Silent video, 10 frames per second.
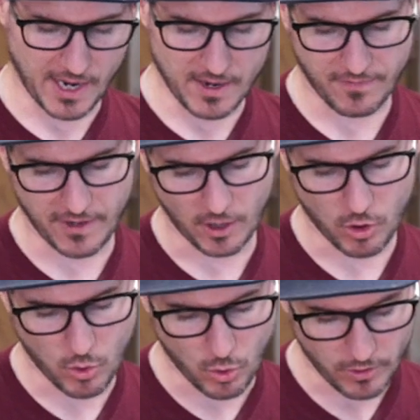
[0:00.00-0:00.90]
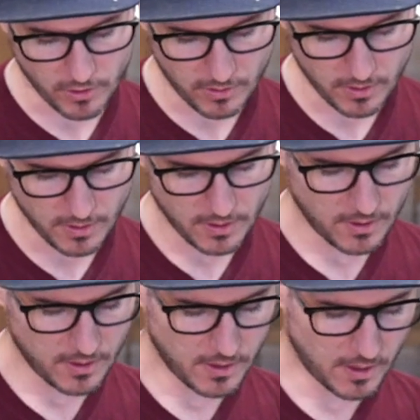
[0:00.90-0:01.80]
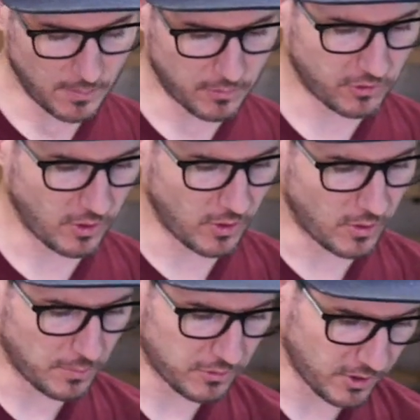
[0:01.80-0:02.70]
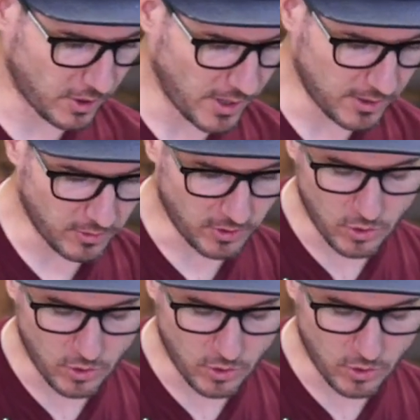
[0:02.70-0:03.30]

1/8 and then a 1/4. So I'm just gonna go ahead and do the